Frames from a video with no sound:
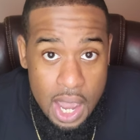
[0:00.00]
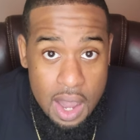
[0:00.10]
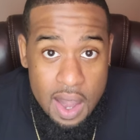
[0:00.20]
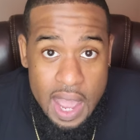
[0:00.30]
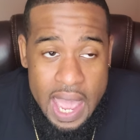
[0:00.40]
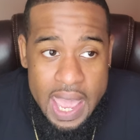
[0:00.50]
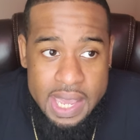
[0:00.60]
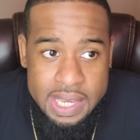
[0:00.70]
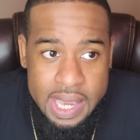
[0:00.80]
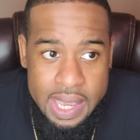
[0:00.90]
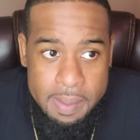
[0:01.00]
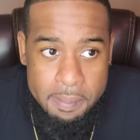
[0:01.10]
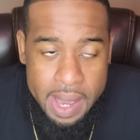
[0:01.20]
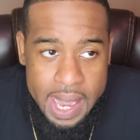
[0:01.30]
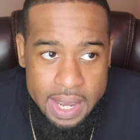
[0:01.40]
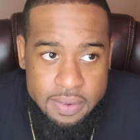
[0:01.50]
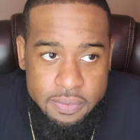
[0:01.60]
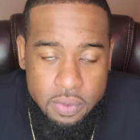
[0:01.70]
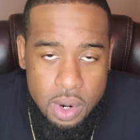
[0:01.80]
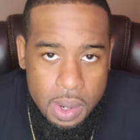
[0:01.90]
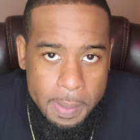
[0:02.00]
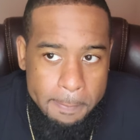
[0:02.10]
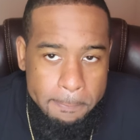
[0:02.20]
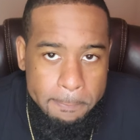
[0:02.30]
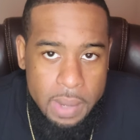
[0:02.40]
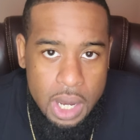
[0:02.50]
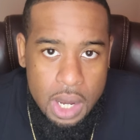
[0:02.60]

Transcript: I had came back from